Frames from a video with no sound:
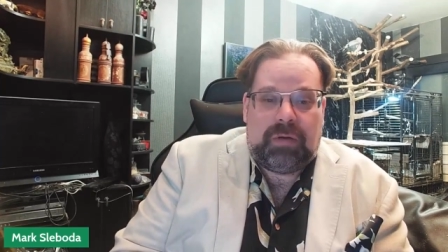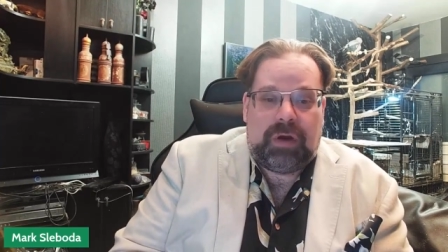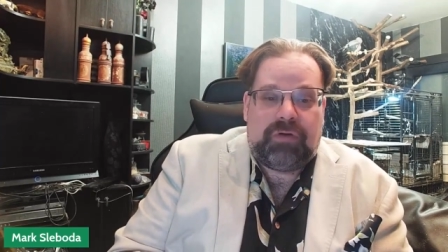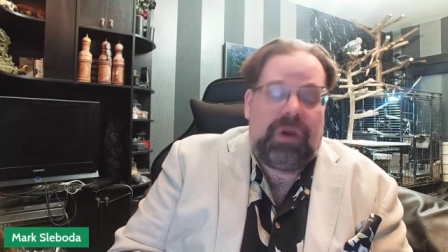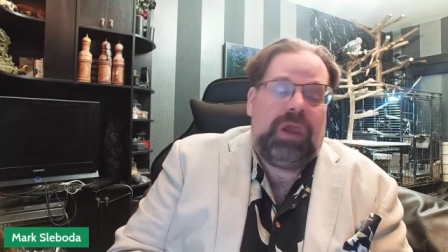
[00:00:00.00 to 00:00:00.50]

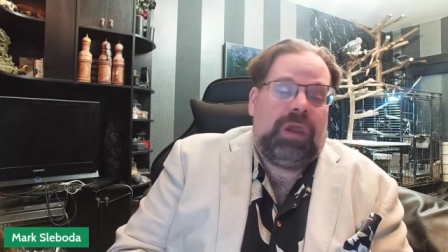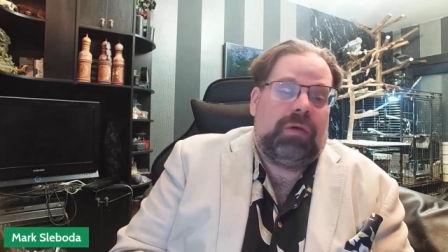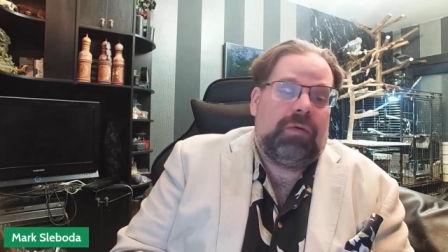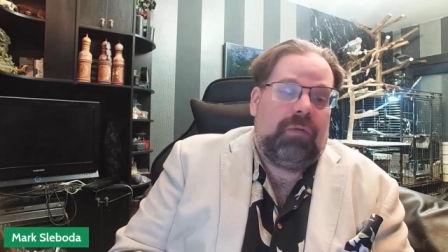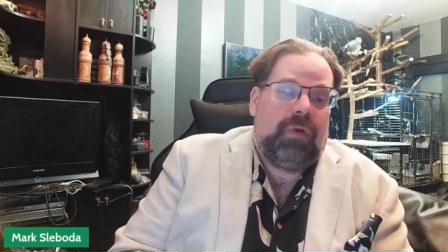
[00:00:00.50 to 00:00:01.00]
agree
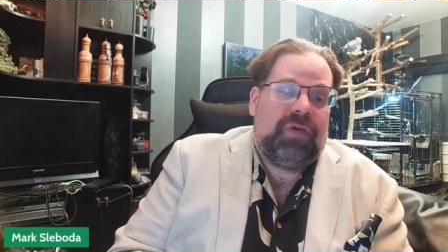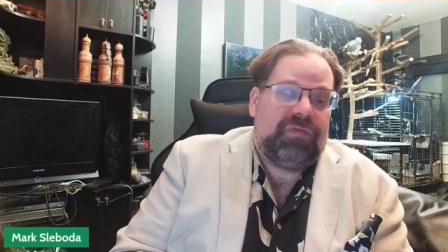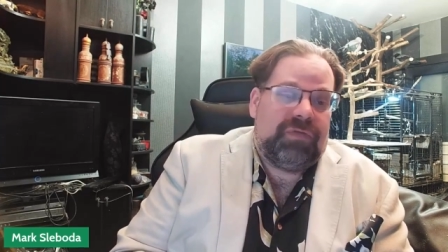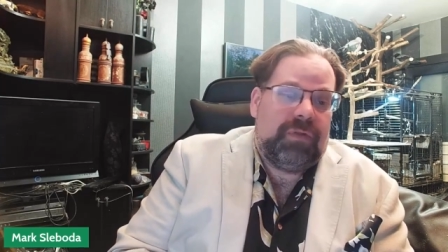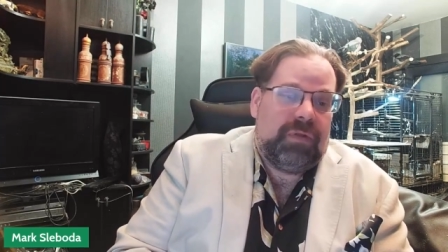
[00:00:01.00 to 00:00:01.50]
with
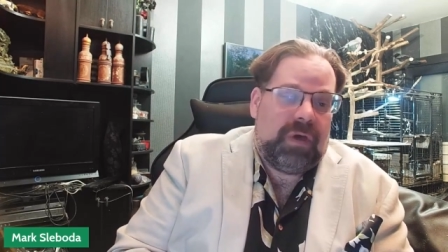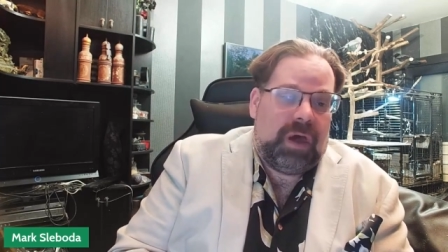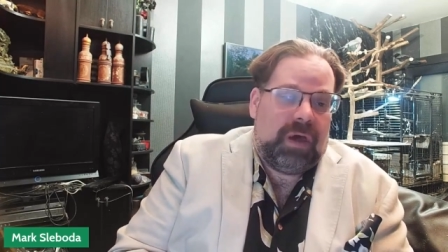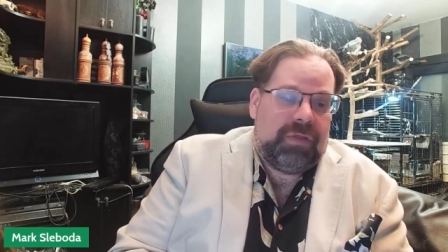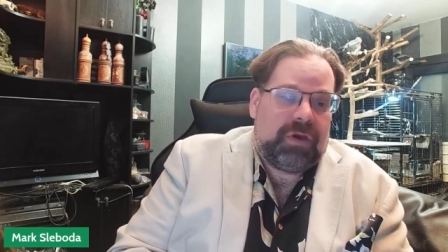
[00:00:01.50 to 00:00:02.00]

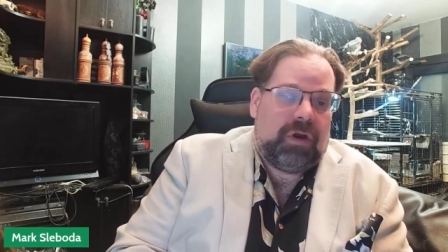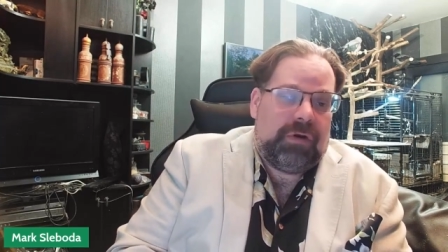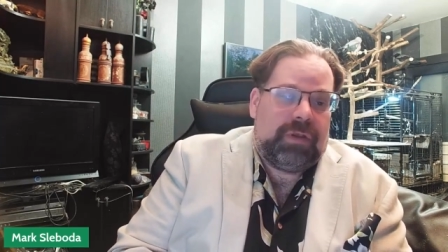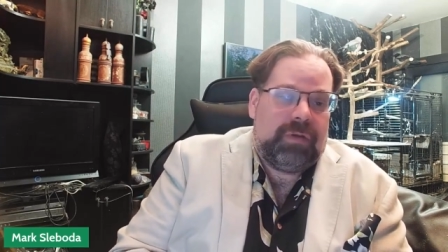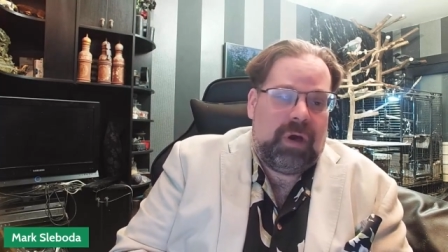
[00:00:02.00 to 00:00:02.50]
uh, the
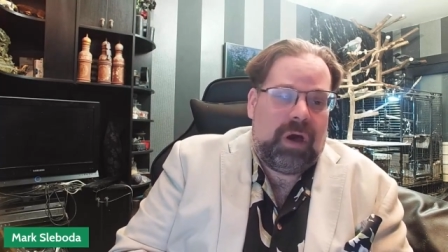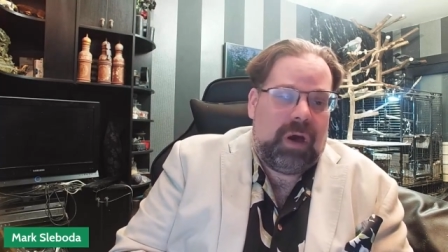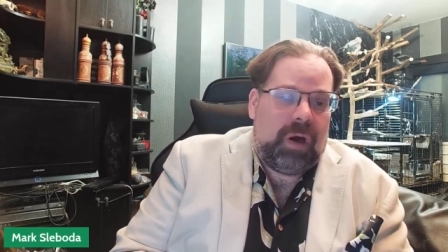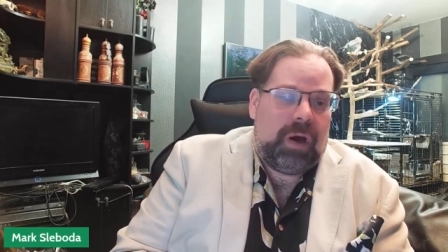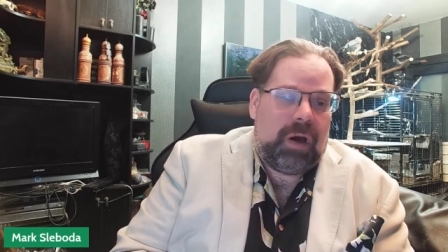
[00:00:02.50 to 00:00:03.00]
current
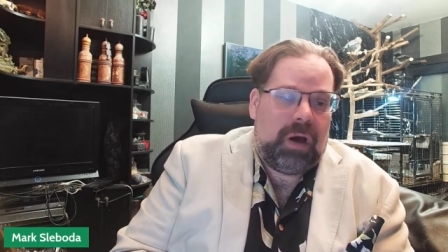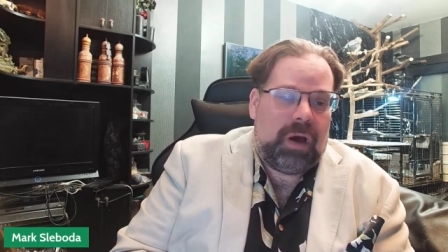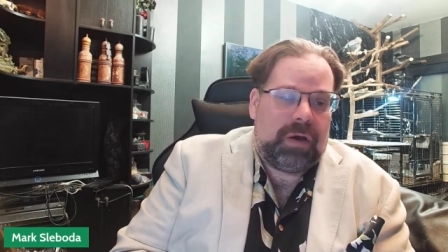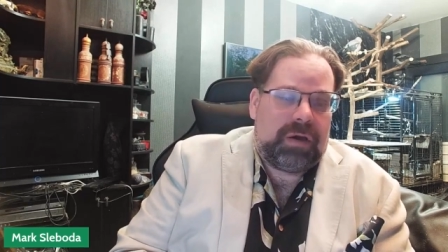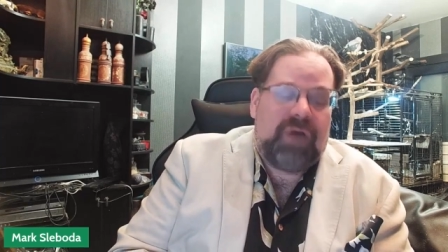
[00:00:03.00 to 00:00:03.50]
uh,
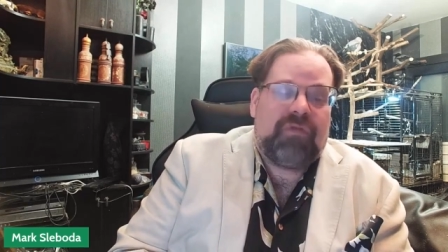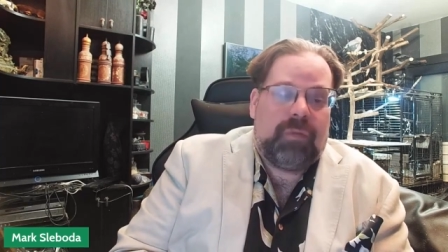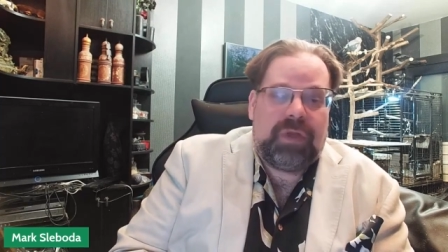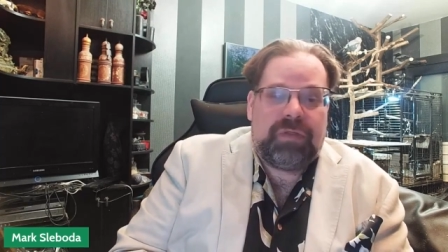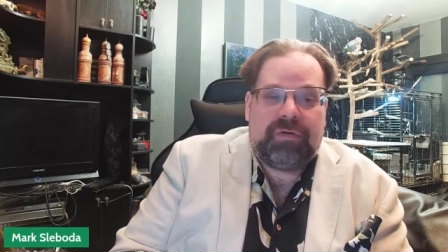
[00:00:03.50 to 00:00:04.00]
uh,
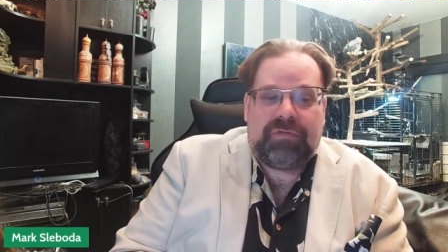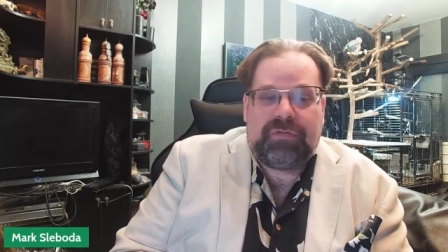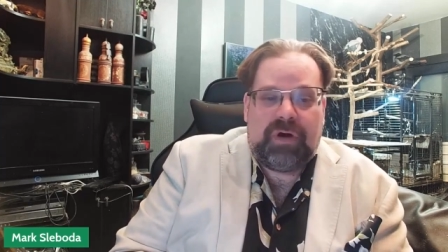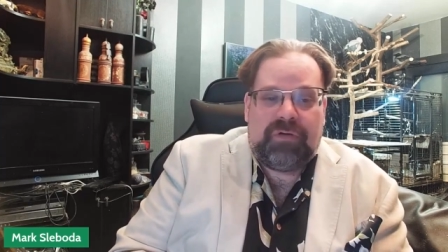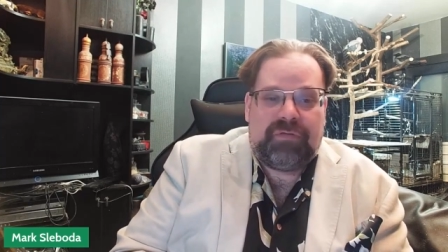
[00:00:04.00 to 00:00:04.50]
government of,
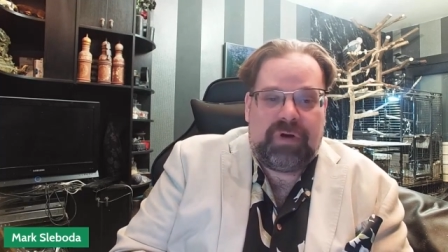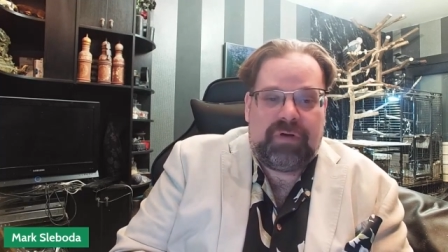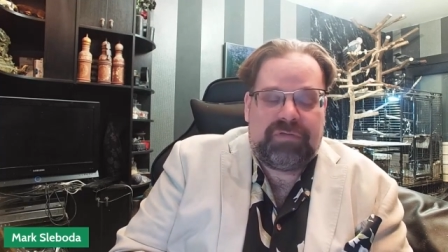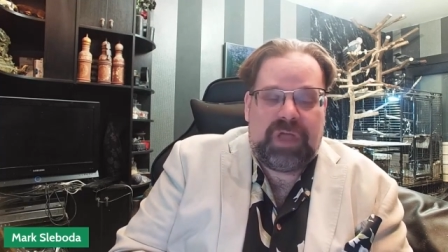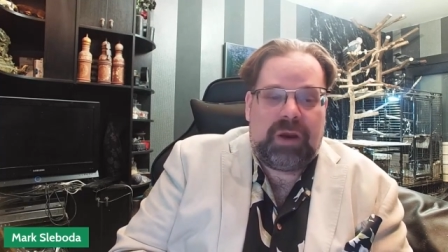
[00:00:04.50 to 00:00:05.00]
of,
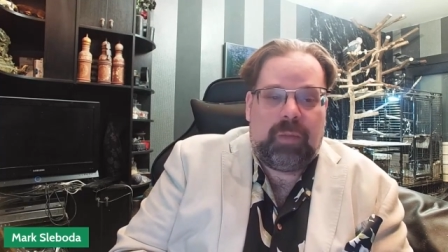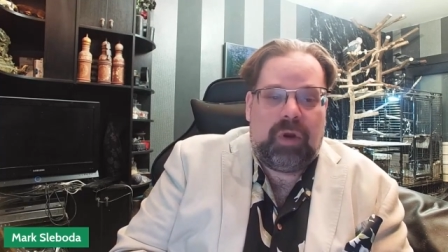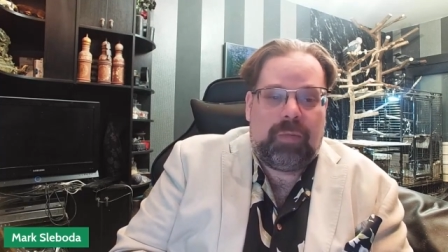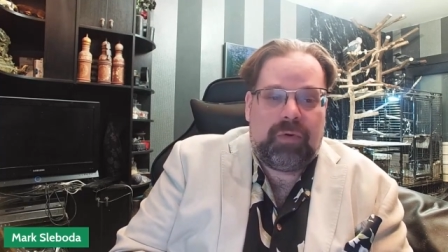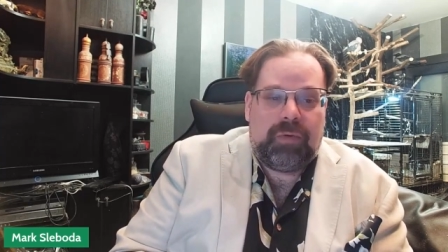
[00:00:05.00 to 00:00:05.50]
of
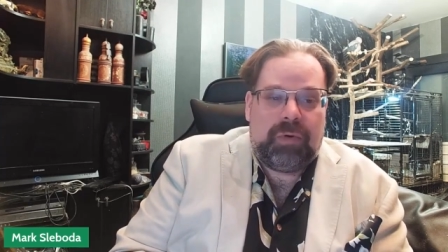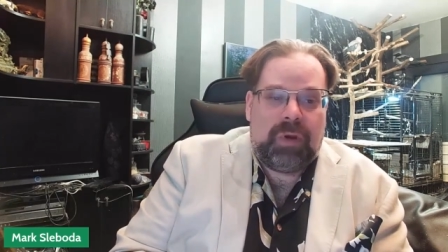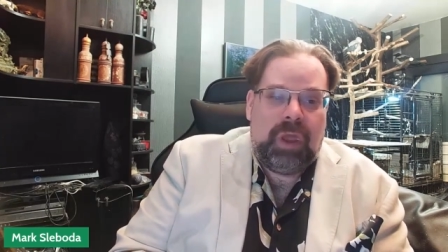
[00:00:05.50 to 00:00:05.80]
Vladimir Putin.